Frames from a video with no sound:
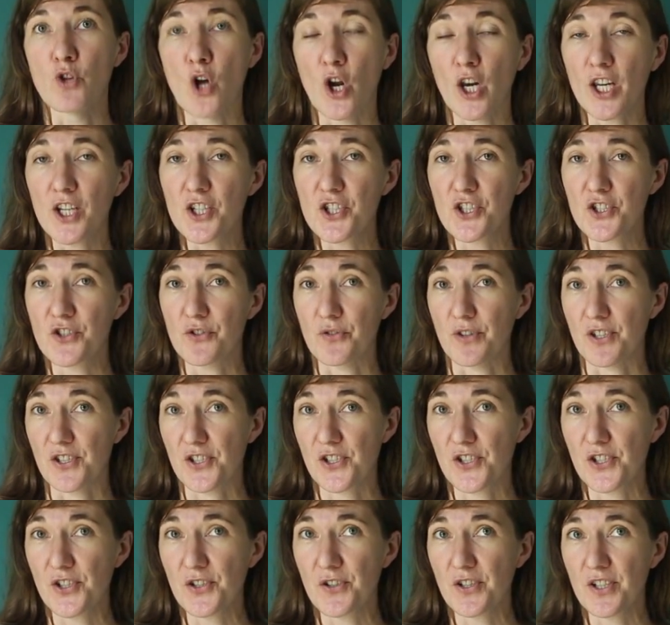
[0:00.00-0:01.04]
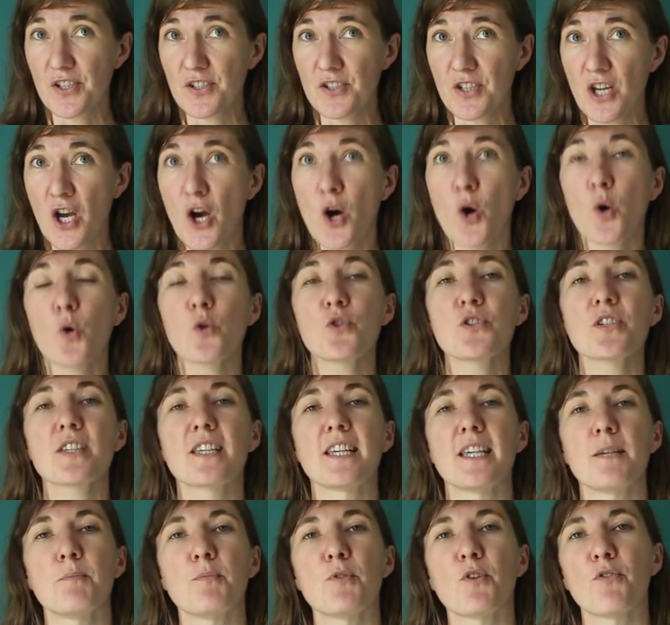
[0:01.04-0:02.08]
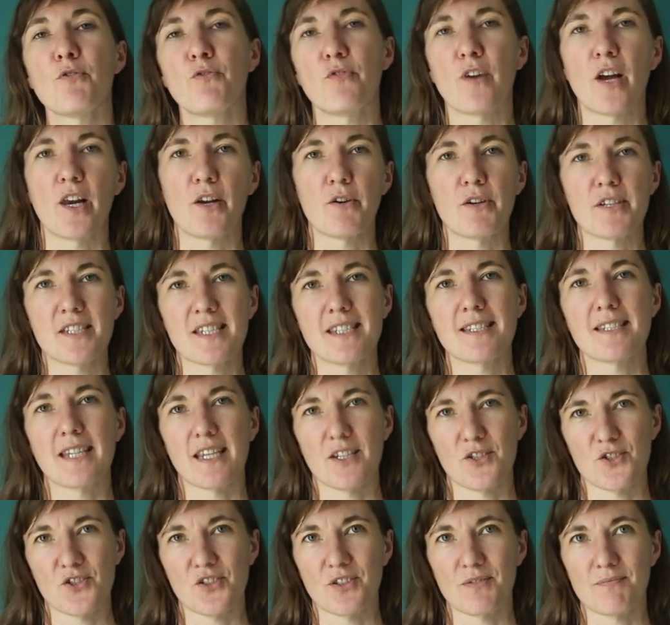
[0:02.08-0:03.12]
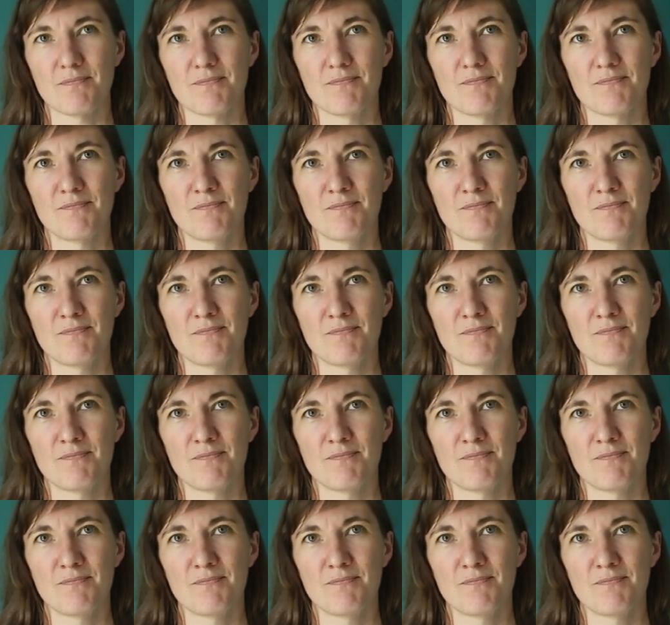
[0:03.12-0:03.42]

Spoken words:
knowledge to the student or to keep your followers' attention.